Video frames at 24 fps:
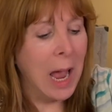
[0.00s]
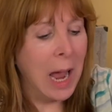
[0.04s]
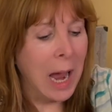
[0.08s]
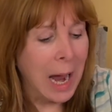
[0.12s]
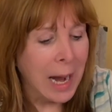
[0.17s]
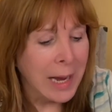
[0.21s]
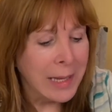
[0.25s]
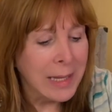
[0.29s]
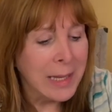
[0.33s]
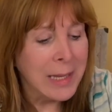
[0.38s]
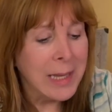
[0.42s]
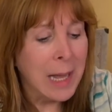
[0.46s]

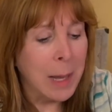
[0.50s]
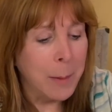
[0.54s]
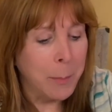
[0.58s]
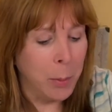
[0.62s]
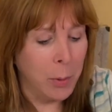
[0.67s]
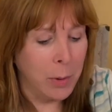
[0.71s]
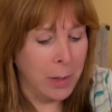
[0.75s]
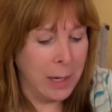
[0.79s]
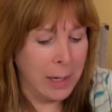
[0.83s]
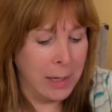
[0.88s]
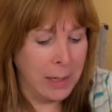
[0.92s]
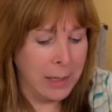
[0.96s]
I did not
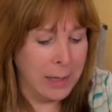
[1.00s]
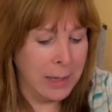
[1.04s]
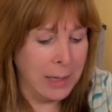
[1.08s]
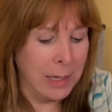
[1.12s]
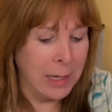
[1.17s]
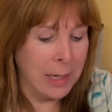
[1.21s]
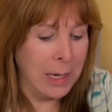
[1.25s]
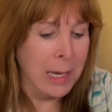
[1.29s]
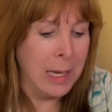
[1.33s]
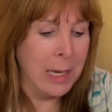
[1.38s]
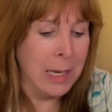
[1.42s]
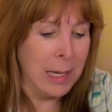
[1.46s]
put
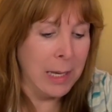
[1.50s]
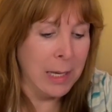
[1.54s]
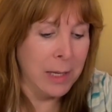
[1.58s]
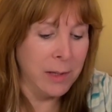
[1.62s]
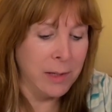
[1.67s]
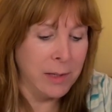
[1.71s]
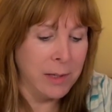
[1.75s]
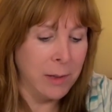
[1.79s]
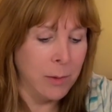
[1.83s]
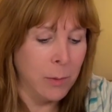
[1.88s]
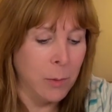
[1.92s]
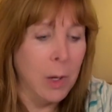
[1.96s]
anything
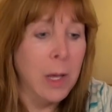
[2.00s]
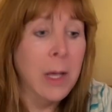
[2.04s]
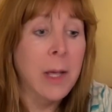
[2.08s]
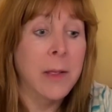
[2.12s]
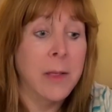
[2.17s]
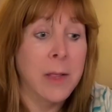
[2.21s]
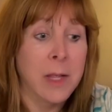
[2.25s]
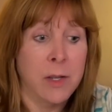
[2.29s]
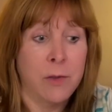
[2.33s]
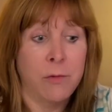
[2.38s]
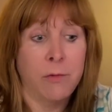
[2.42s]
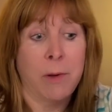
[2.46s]
into
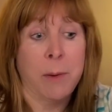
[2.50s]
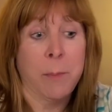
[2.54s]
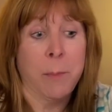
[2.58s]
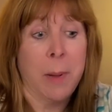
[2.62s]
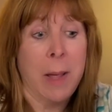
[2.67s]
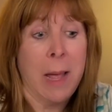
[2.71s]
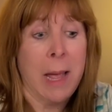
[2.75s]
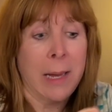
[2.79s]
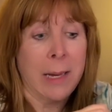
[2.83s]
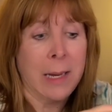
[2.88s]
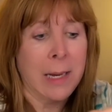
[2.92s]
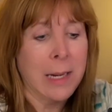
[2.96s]
this front
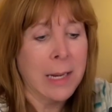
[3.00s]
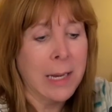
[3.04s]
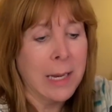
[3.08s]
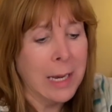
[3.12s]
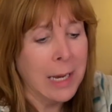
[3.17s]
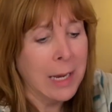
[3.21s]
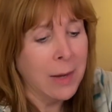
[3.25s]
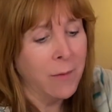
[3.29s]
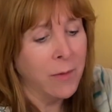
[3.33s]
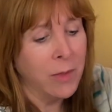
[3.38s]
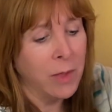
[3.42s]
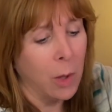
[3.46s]
pocket,
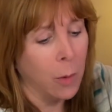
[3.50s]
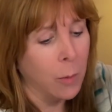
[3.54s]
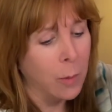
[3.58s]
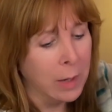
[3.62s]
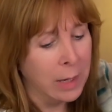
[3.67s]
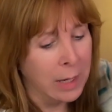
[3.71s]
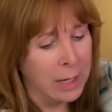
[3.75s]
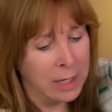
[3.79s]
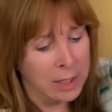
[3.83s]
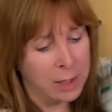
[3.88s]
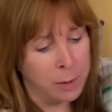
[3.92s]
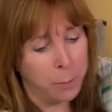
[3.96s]
even though
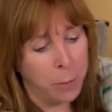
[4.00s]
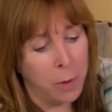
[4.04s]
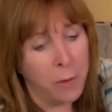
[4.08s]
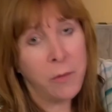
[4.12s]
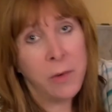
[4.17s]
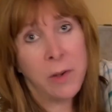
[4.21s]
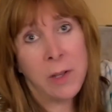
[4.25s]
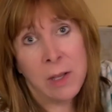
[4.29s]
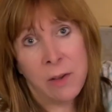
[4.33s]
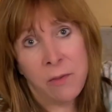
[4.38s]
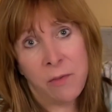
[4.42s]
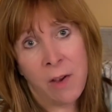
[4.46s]
it's a
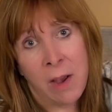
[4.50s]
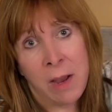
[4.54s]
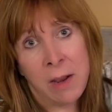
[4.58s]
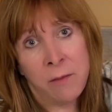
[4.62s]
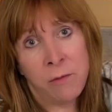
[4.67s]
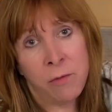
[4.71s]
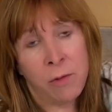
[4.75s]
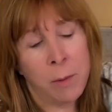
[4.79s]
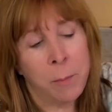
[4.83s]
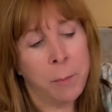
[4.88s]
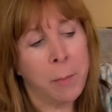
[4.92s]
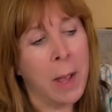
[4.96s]
perfectly fine
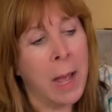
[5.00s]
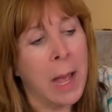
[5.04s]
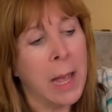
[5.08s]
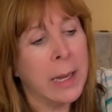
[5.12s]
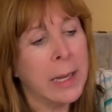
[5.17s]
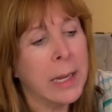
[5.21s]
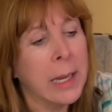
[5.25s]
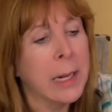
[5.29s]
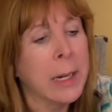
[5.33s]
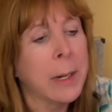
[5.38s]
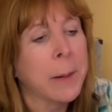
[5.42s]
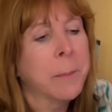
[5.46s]
front
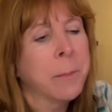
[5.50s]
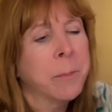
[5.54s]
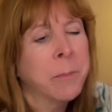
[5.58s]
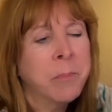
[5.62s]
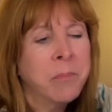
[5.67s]
pocket.